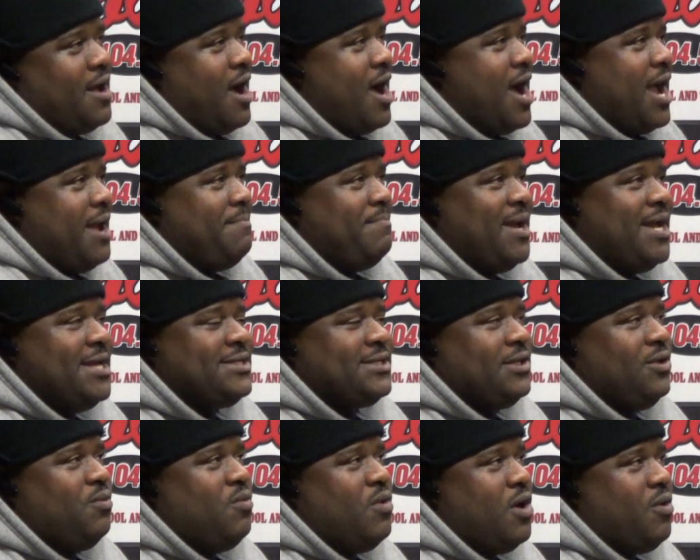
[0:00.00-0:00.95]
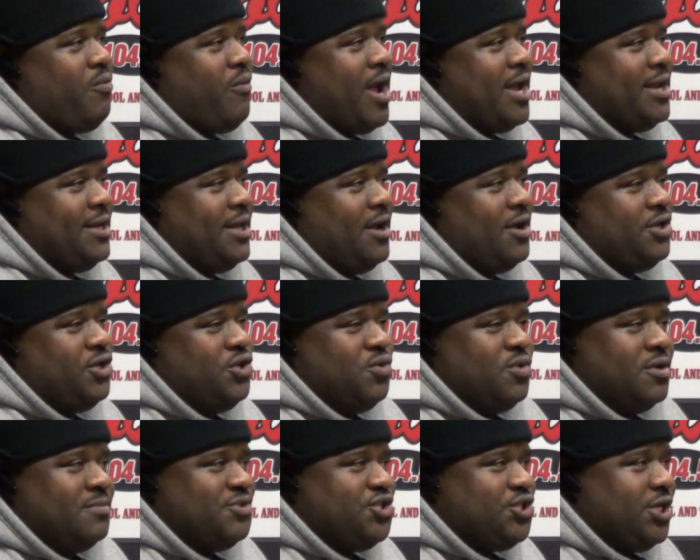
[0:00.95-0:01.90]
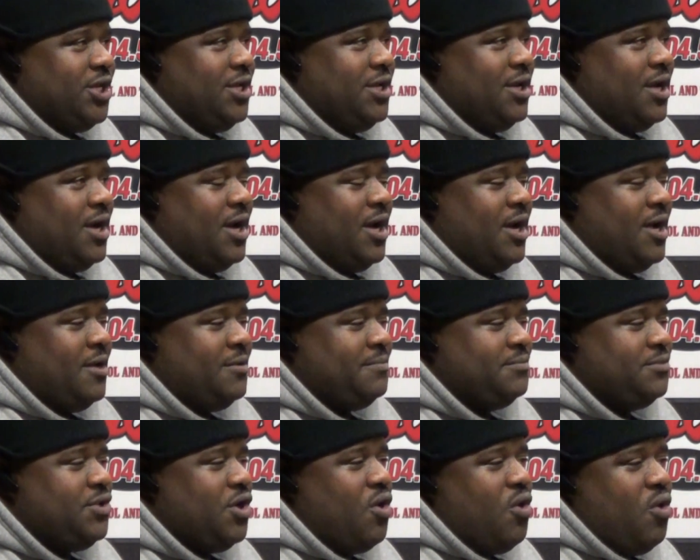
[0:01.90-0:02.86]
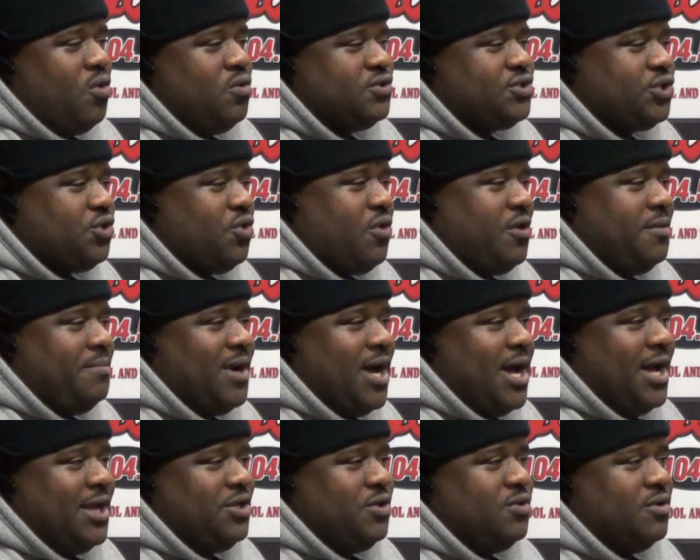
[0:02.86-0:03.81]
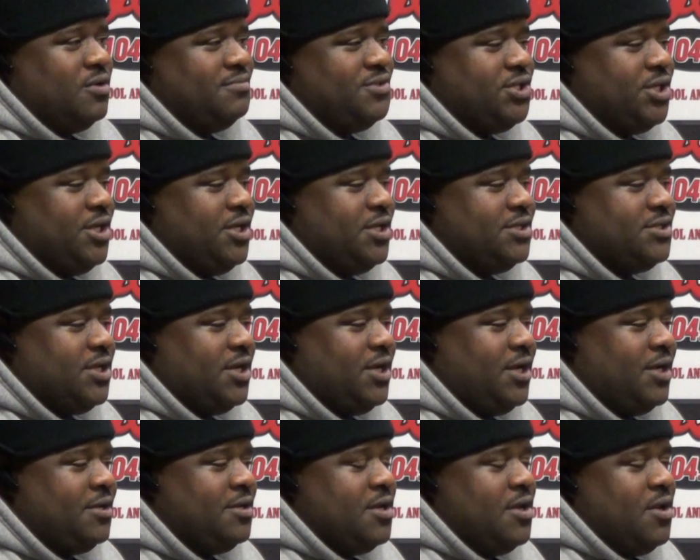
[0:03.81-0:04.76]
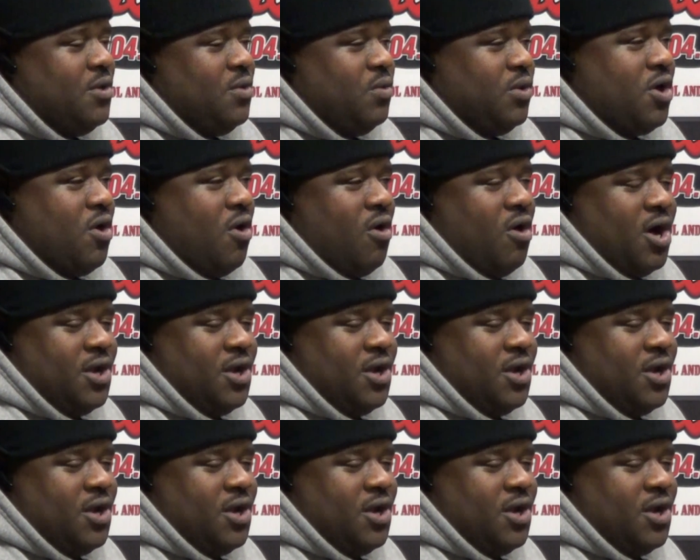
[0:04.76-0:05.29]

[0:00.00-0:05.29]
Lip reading: All right, basically what right now UMG, the whole story behind UMG is called